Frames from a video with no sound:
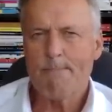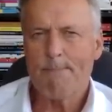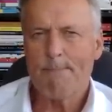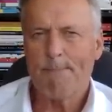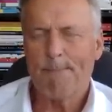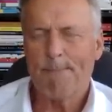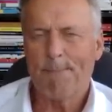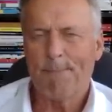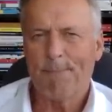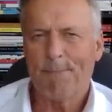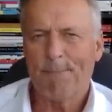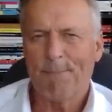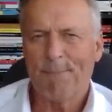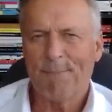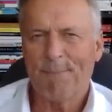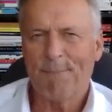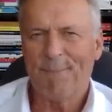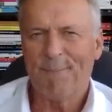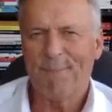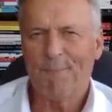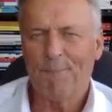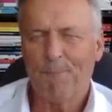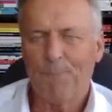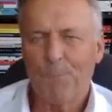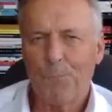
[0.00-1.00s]

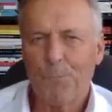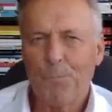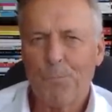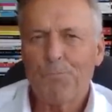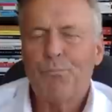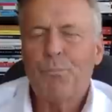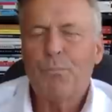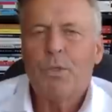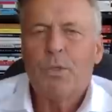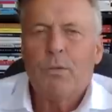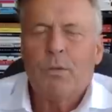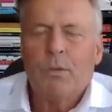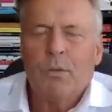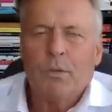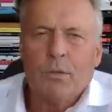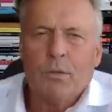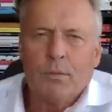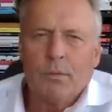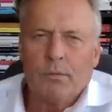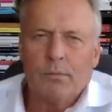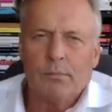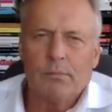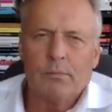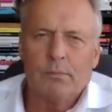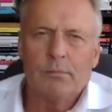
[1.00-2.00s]

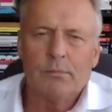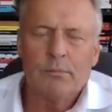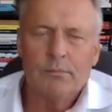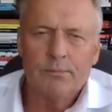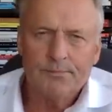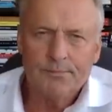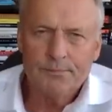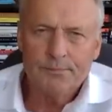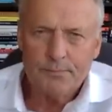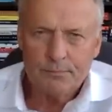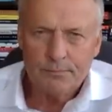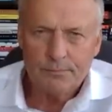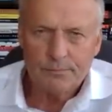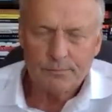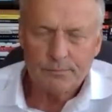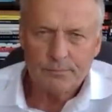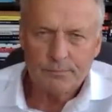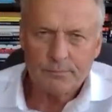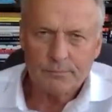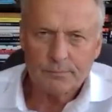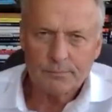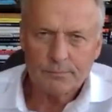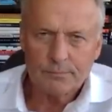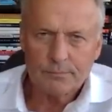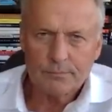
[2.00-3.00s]

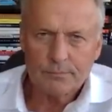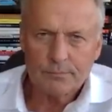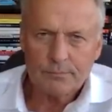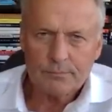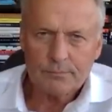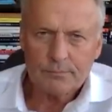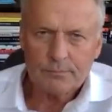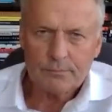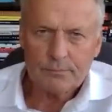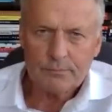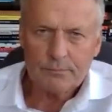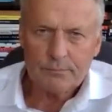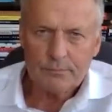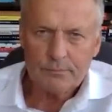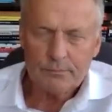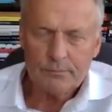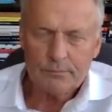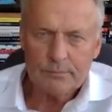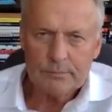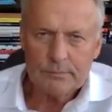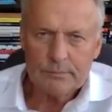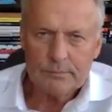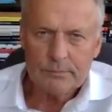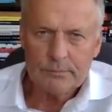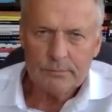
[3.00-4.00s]

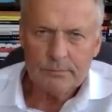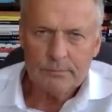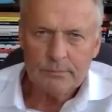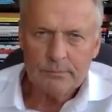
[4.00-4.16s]
(not speaking)